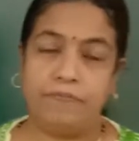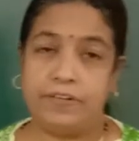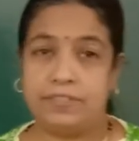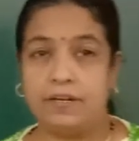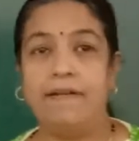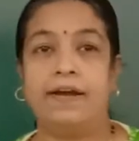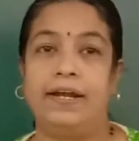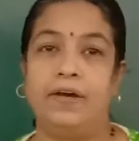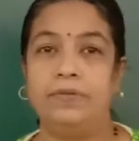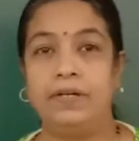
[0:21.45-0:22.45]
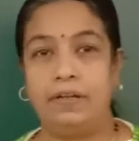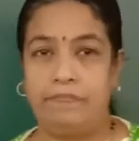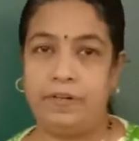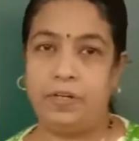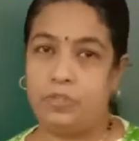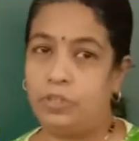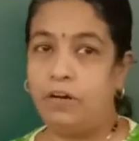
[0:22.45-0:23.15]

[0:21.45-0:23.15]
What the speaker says: First, I will write down the definition of